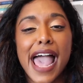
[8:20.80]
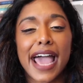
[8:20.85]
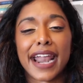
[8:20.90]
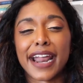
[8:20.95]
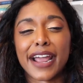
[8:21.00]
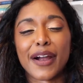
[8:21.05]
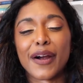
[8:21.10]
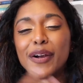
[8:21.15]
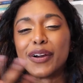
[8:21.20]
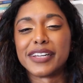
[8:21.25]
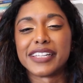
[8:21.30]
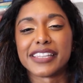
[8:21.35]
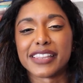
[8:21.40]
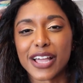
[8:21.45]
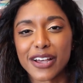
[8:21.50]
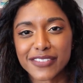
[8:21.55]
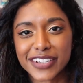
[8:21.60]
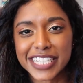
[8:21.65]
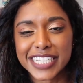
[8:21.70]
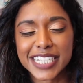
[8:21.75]
and I already
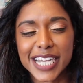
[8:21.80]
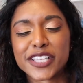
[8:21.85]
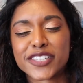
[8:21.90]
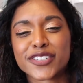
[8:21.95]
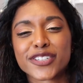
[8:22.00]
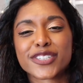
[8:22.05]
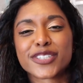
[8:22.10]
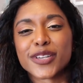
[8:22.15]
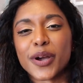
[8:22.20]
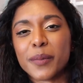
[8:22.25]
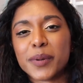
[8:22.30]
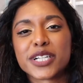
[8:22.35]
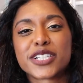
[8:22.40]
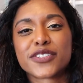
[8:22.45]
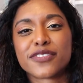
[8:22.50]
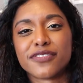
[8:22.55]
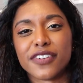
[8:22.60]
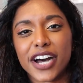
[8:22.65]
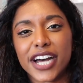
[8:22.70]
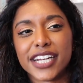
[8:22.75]
love it. It's just so much
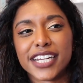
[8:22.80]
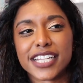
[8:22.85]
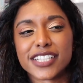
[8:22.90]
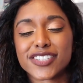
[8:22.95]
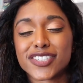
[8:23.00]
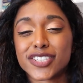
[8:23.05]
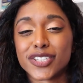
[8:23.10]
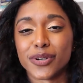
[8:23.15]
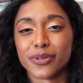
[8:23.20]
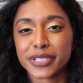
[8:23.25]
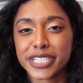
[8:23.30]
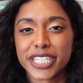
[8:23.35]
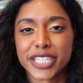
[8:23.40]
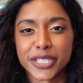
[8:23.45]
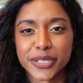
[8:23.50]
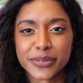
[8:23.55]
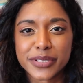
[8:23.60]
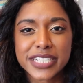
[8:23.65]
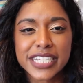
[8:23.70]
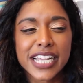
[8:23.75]
fun and so
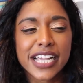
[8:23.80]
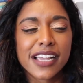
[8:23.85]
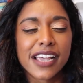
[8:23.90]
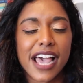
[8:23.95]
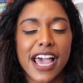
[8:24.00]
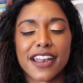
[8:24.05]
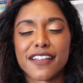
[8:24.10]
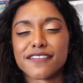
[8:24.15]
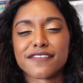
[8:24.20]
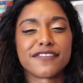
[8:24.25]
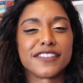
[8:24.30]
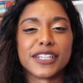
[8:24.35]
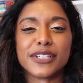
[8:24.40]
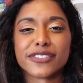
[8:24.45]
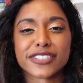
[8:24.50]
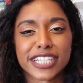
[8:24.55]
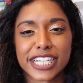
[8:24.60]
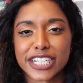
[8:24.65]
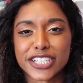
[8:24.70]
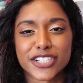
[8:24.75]
cute, and it
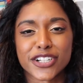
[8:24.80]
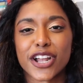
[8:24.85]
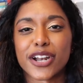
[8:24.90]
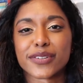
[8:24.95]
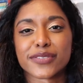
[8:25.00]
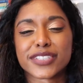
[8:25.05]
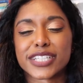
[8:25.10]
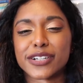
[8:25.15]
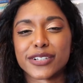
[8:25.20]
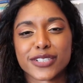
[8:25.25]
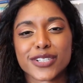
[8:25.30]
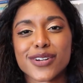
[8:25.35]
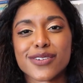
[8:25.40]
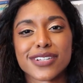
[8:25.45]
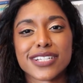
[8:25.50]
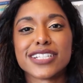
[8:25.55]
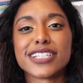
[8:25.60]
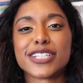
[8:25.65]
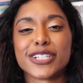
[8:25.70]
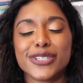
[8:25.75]
feels like a shot of
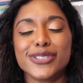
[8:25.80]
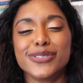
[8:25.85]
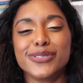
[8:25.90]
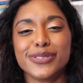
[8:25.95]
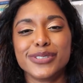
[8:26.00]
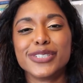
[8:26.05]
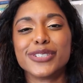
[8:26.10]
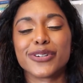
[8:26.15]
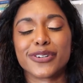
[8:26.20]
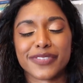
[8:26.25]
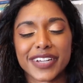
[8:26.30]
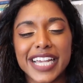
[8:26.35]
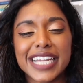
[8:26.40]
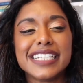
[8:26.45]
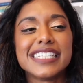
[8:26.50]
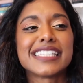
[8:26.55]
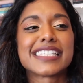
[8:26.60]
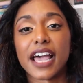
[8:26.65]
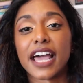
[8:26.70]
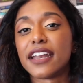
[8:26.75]
serotonin to your
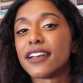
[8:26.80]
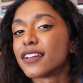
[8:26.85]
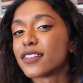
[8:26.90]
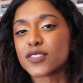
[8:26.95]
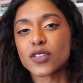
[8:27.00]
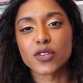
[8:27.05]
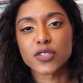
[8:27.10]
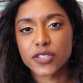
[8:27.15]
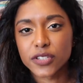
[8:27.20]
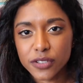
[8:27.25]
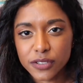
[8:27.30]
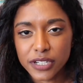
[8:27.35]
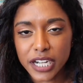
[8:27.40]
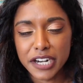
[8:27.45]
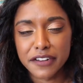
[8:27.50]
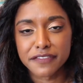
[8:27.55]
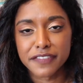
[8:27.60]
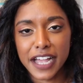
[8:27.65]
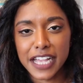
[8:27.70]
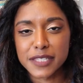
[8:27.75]
veins. And it is also kind
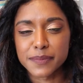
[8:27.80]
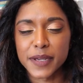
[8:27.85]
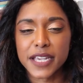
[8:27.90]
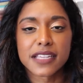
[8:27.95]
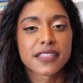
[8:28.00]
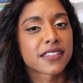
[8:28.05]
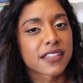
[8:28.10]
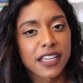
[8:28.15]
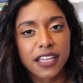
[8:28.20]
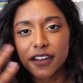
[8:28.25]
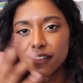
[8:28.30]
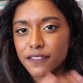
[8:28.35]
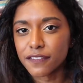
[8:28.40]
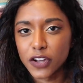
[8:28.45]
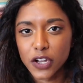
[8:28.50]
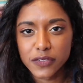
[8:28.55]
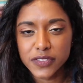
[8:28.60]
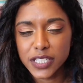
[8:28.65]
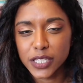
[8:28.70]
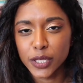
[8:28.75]
of fast paced. It
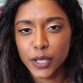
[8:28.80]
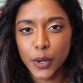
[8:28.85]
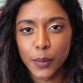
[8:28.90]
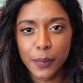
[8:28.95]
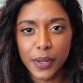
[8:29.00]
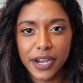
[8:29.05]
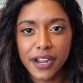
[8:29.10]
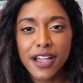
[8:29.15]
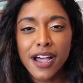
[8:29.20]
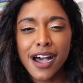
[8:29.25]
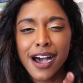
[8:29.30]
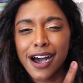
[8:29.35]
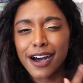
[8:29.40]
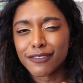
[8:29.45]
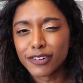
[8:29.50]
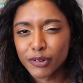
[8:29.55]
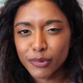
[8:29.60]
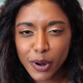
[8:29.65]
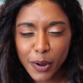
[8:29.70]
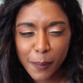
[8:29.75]
involves a little bit of
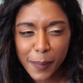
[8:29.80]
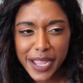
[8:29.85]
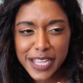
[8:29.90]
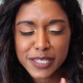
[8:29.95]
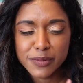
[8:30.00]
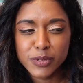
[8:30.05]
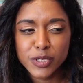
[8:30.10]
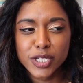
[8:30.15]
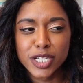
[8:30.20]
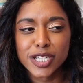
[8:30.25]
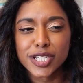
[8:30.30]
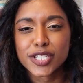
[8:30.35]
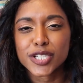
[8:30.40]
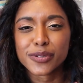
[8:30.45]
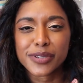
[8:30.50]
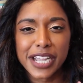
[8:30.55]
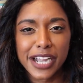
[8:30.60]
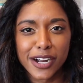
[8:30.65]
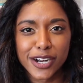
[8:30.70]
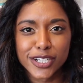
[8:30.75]
a romance between two
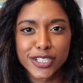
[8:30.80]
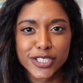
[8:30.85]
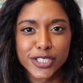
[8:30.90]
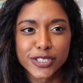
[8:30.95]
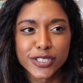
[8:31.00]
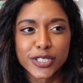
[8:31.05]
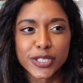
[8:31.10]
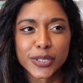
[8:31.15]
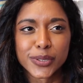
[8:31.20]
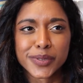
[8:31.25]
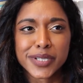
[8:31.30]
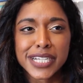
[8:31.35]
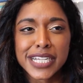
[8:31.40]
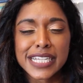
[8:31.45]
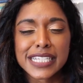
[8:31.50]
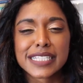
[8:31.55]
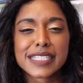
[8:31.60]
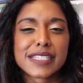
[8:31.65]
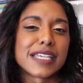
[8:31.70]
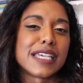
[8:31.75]
characters who
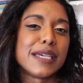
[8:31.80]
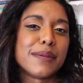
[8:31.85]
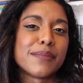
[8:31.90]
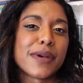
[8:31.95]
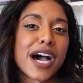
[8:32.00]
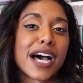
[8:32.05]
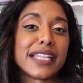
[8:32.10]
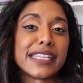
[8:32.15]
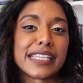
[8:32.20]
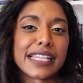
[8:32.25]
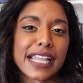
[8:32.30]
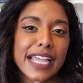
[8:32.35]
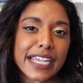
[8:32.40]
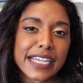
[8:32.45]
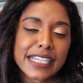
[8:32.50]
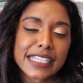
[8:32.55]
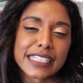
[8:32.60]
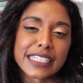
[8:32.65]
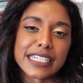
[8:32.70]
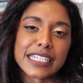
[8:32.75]
seem
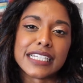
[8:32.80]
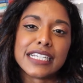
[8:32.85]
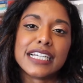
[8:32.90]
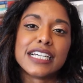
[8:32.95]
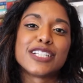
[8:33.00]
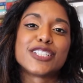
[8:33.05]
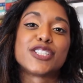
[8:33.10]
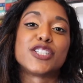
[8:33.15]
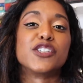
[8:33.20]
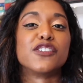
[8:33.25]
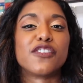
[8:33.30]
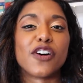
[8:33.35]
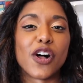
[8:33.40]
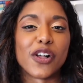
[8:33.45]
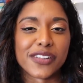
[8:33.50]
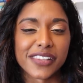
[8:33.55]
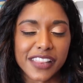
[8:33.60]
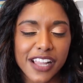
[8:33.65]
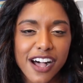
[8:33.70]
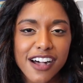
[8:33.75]
unlikely to fall
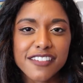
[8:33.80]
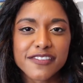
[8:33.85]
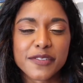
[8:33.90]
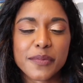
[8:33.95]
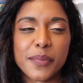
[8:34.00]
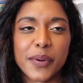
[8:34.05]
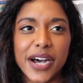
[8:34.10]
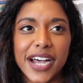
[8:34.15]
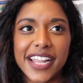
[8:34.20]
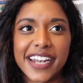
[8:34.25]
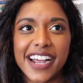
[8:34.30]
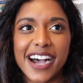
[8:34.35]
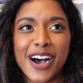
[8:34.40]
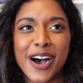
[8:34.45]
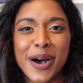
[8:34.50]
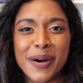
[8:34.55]
in love, but